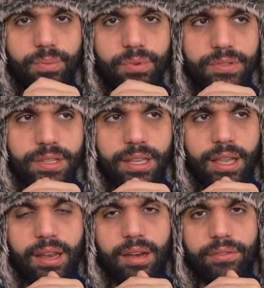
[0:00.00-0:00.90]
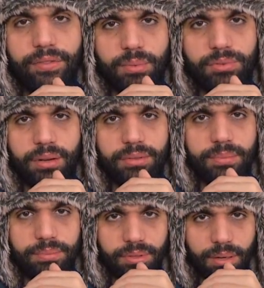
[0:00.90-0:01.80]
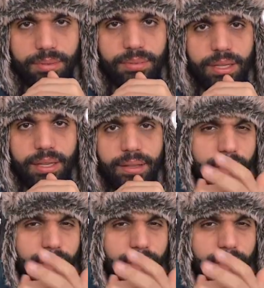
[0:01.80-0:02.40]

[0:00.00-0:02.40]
music in February, probably.